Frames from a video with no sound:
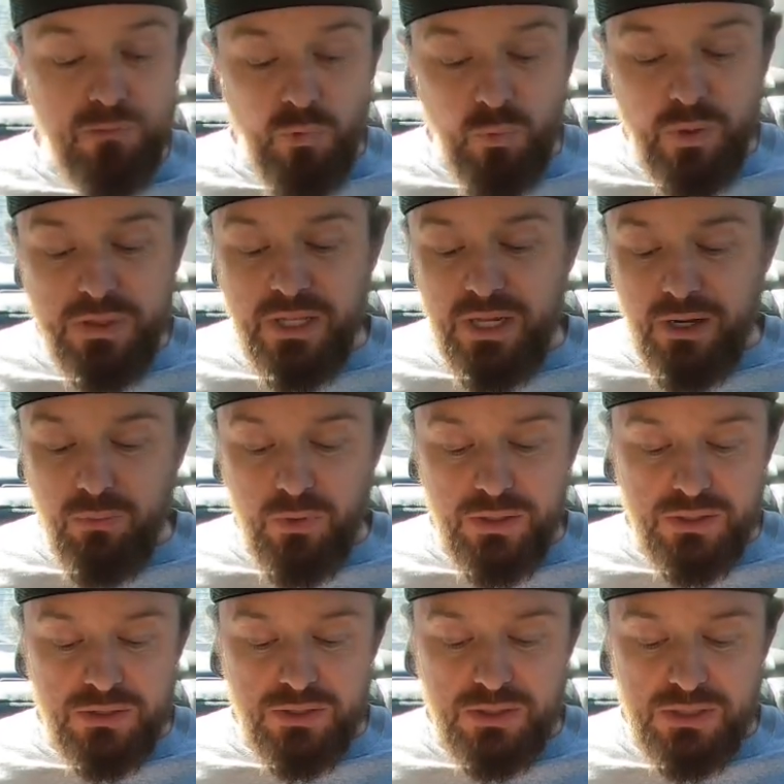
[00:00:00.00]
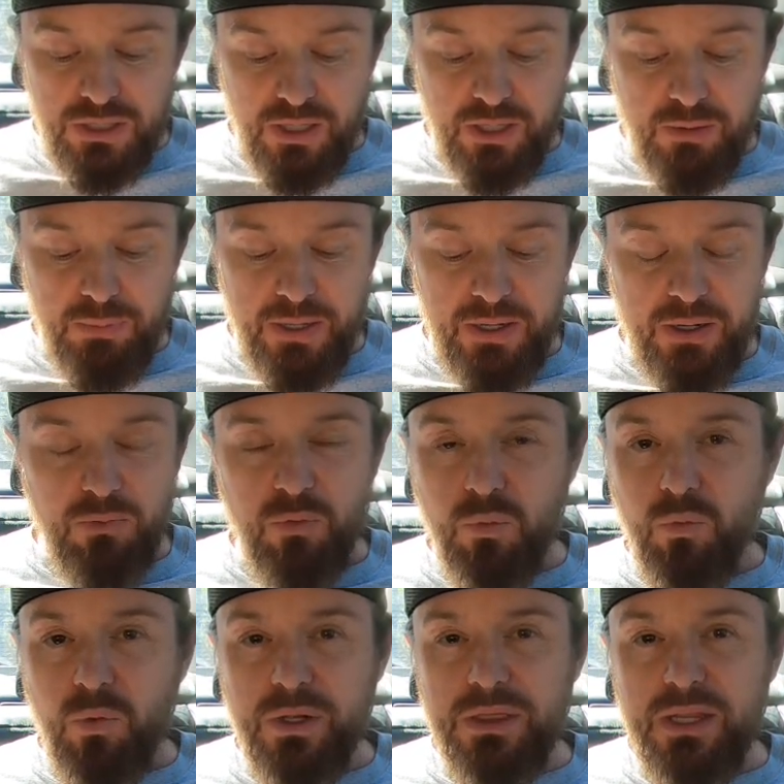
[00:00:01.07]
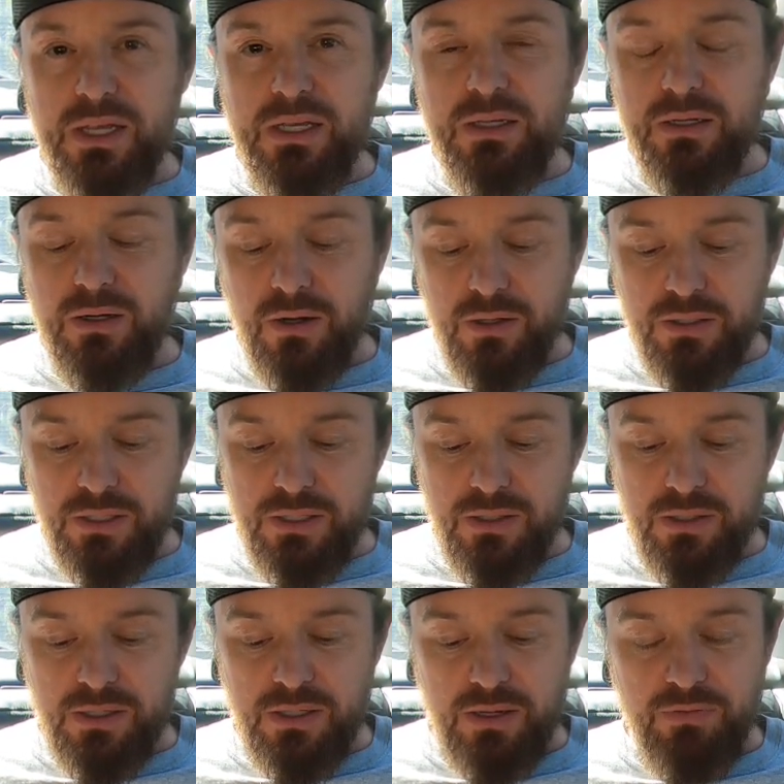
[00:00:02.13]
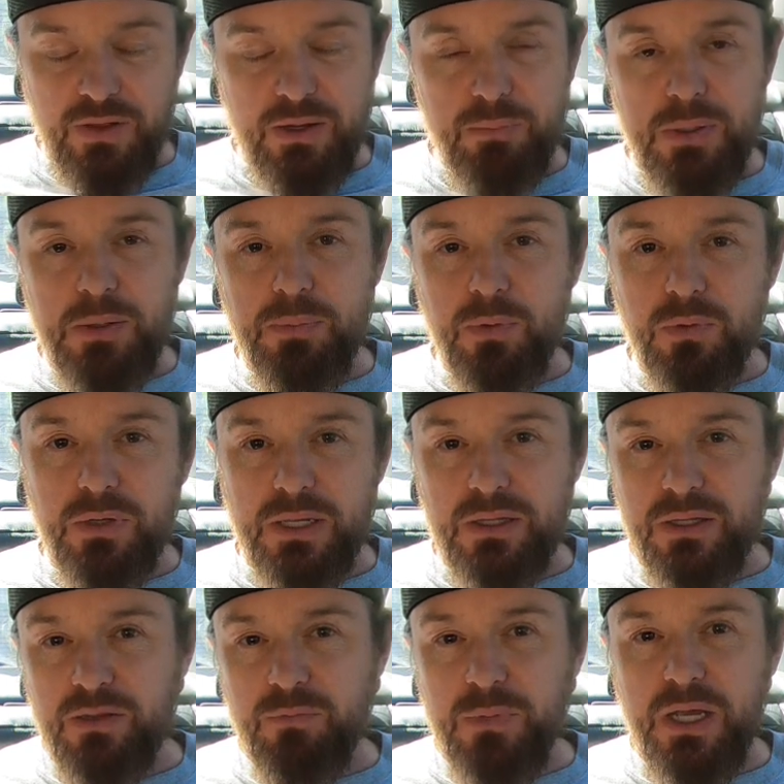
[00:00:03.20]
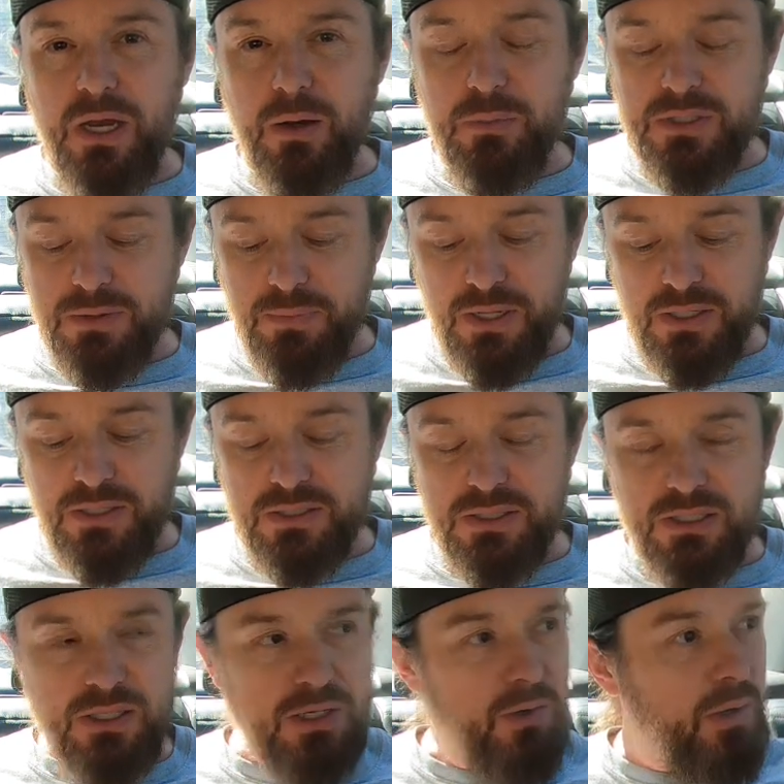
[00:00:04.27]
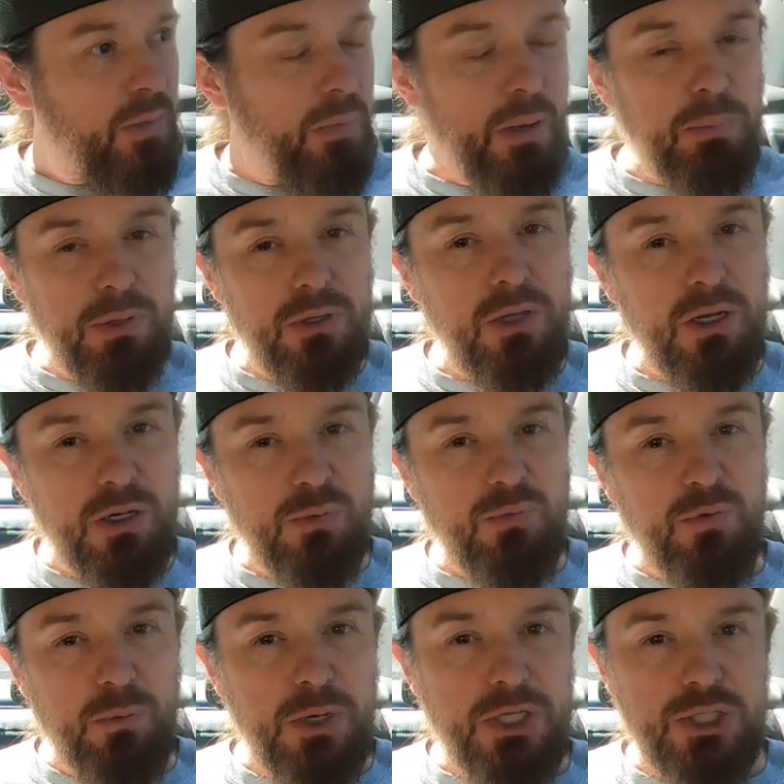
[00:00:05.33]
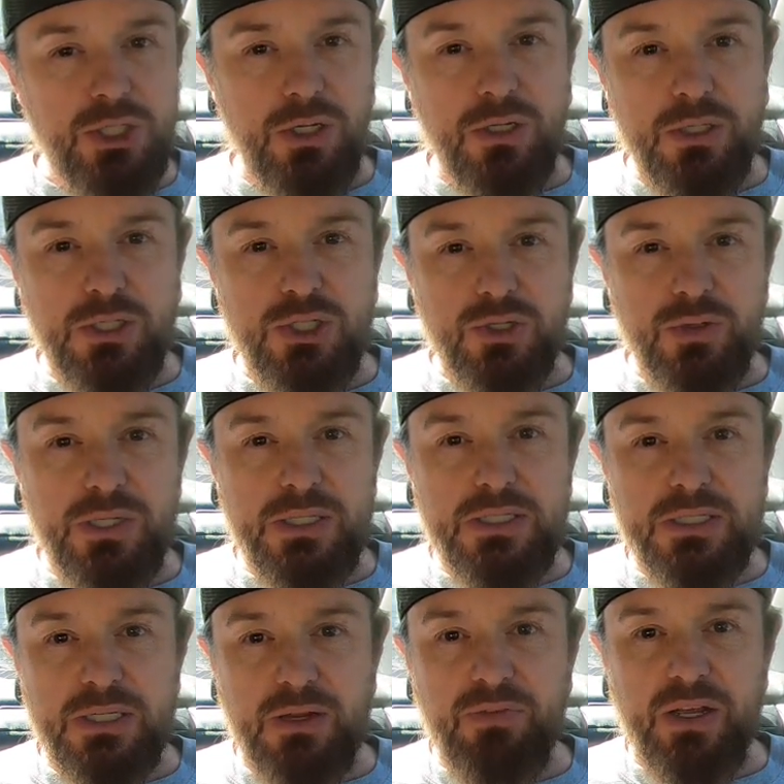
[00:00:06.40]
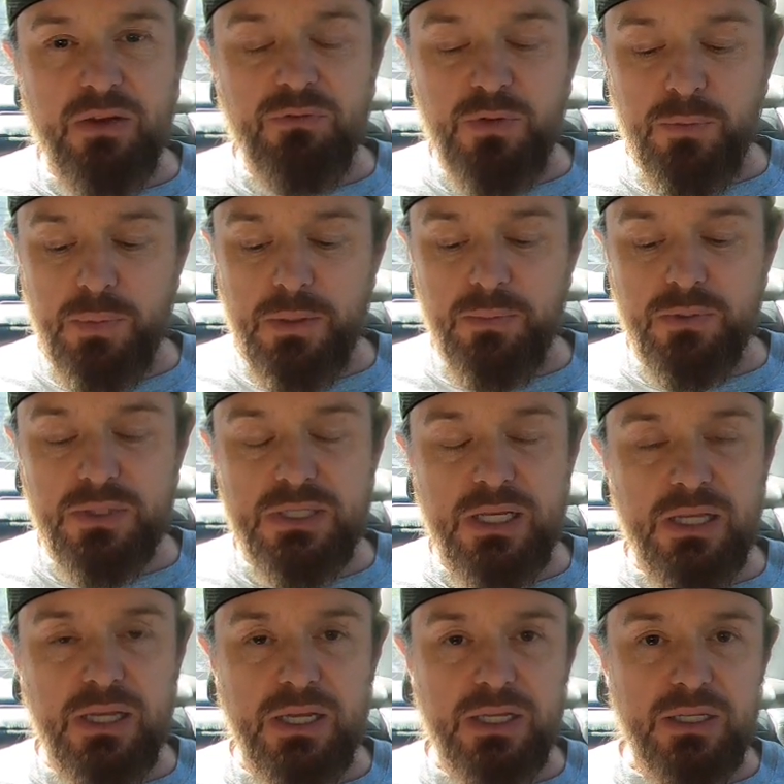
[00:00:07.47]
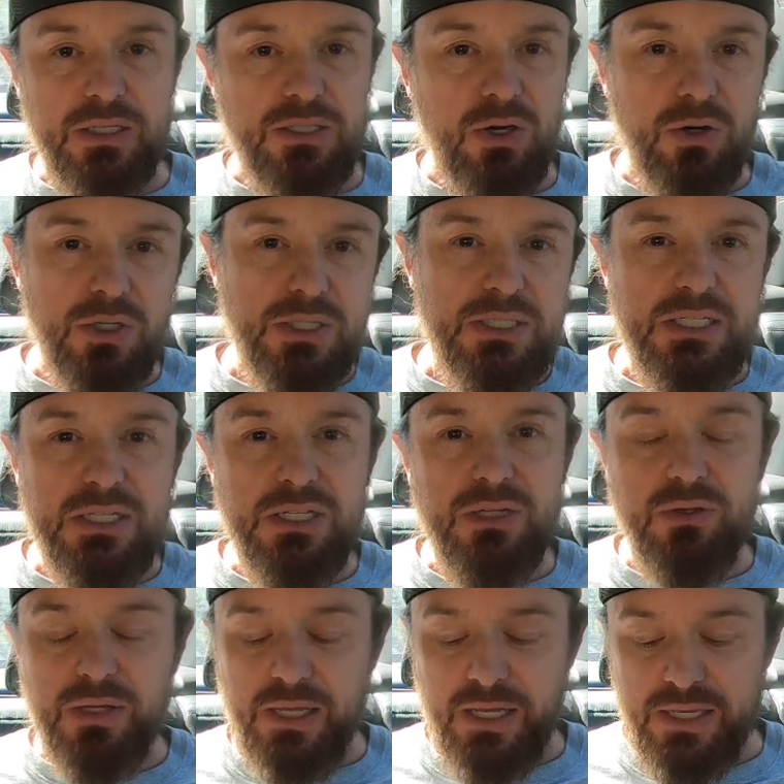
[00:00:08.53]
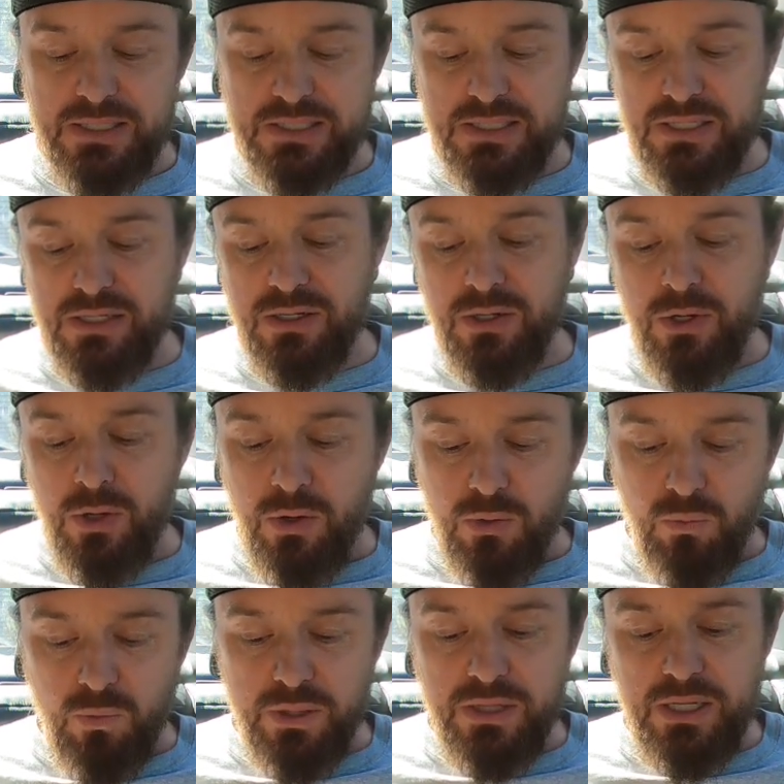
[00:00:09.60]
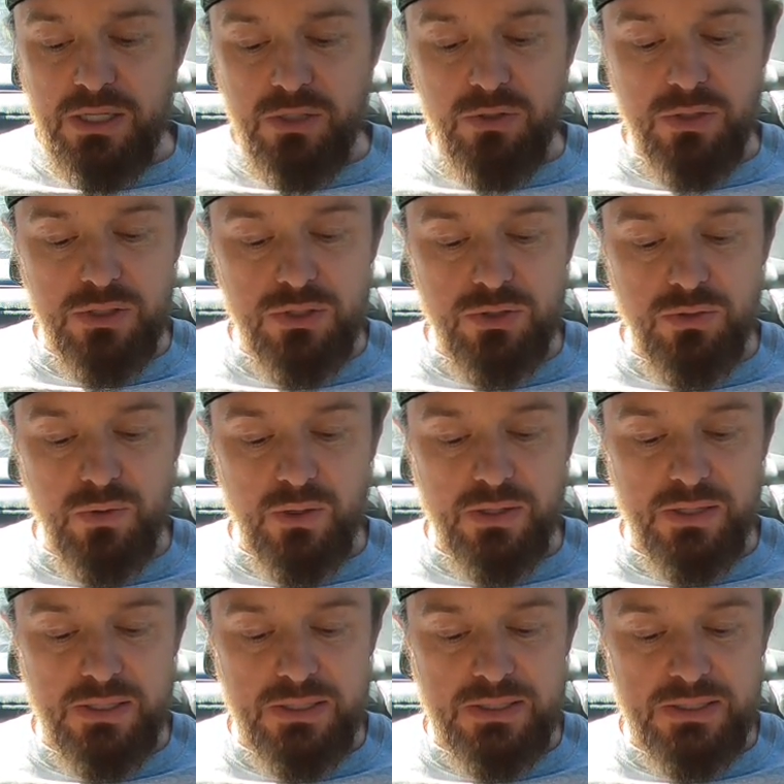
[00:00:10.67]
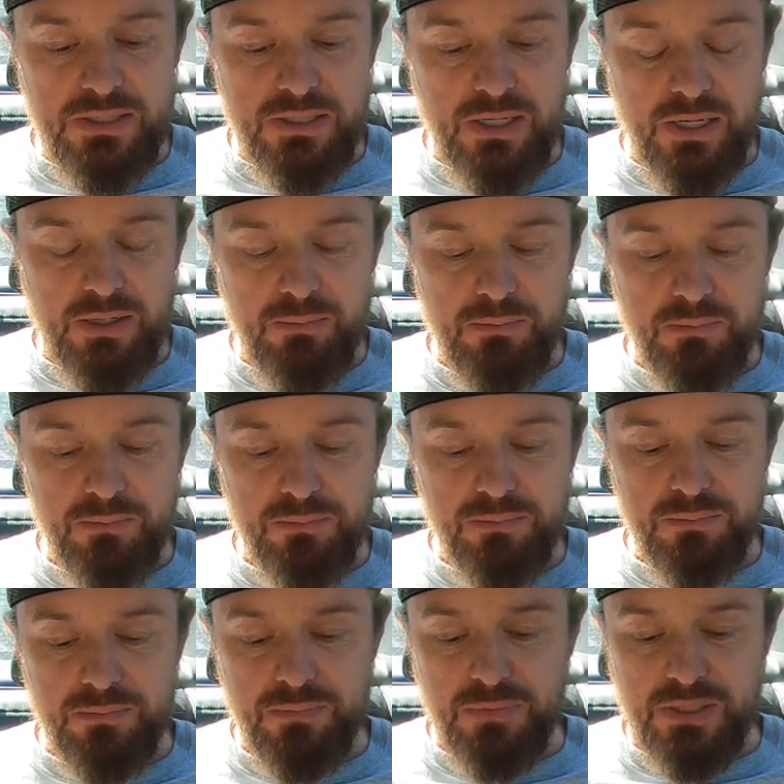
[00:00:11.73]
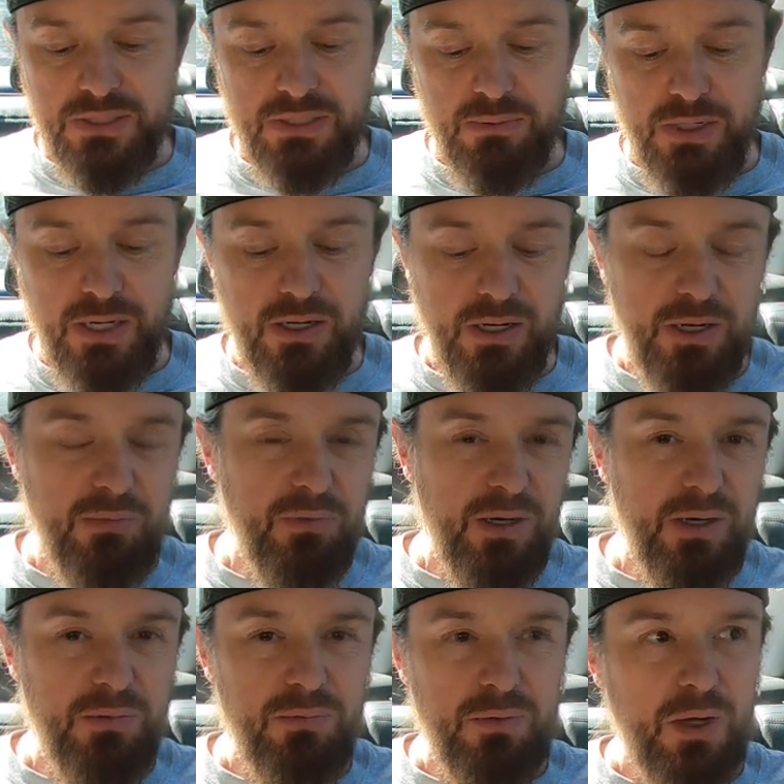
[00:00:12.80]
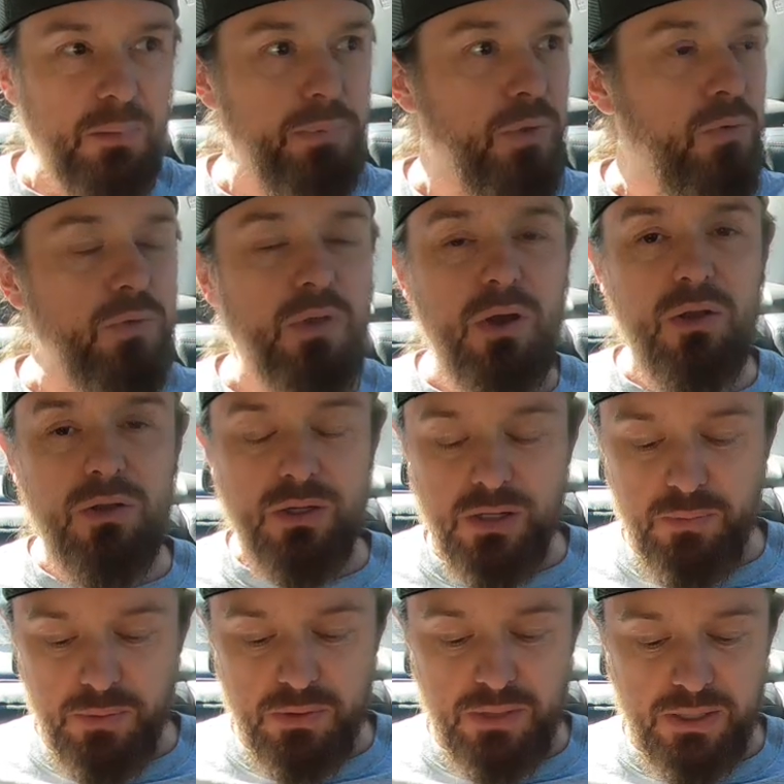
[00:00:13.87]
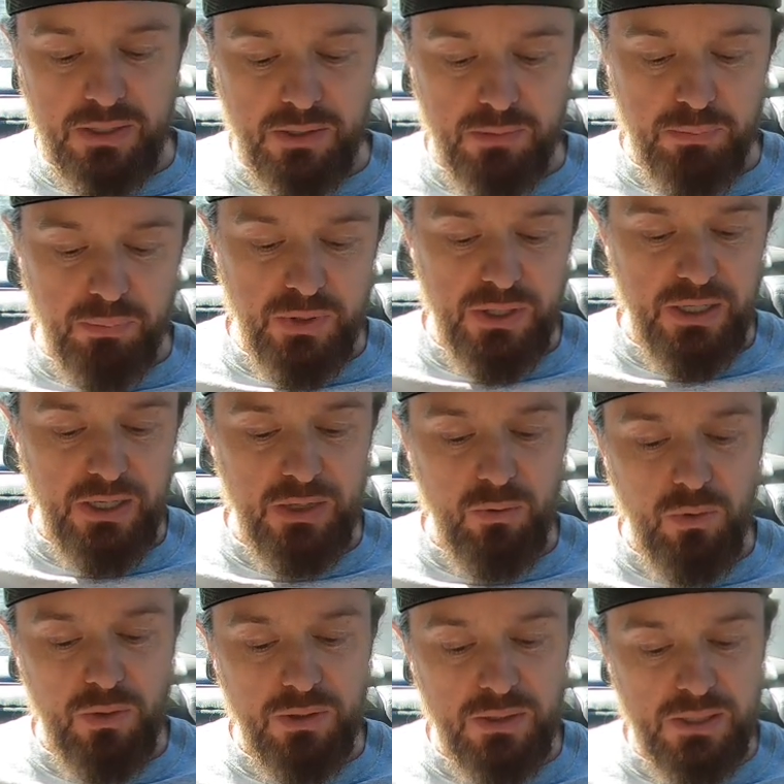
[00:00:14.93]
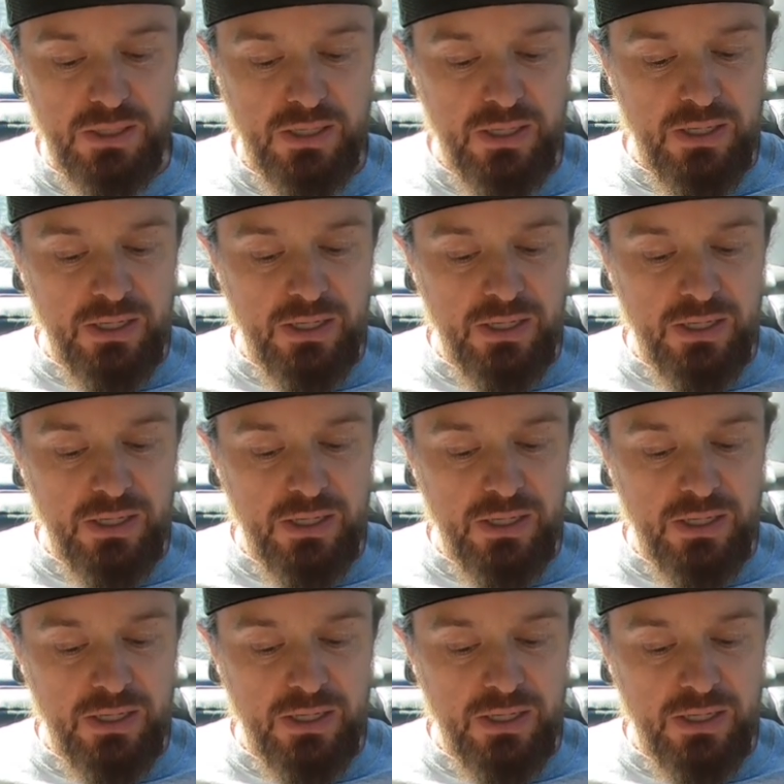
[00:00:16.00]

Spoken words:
One thing I wanted to talk about, one thing on here that I've had people like leave me comments about is, I put a lot of information on these screens, and I've had a few people say like it's hard to see or they can't see it. One thing you can do on these, because I upload all of them in like a pretty high quality.